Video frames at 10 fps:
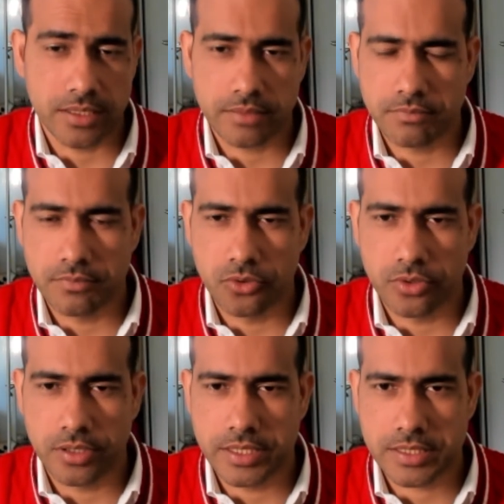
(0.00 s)
more
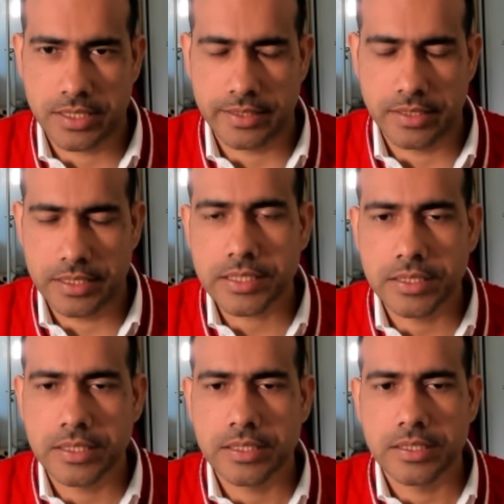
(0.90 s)
or less like that,
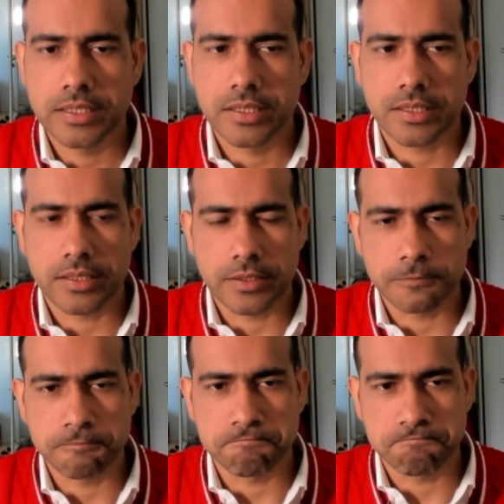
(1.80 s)

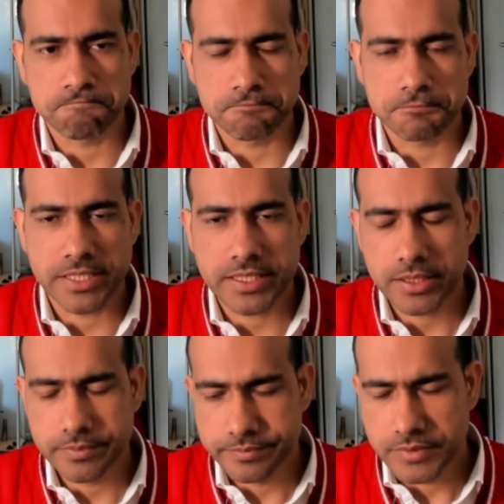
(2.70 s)
right?
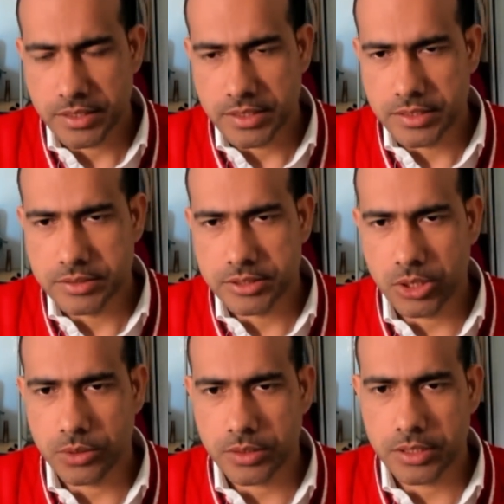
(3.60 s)
So